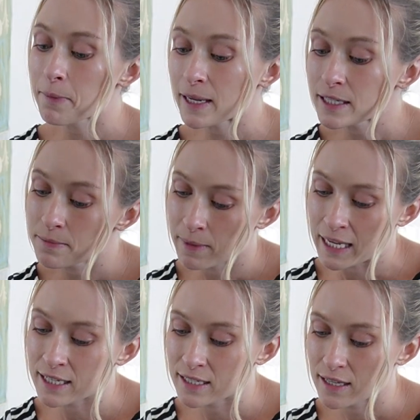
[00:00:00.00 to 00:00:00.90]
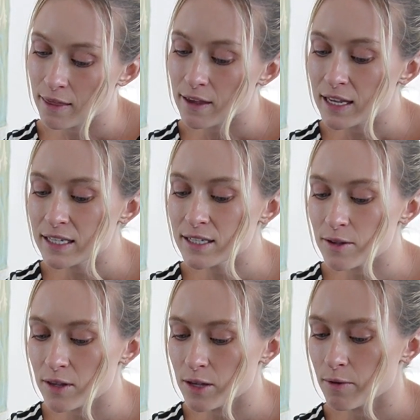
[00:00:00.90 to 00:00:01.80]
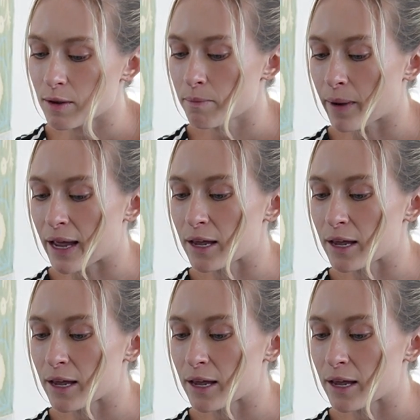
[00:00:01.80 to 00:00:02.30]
Pegs makes these so that you can buy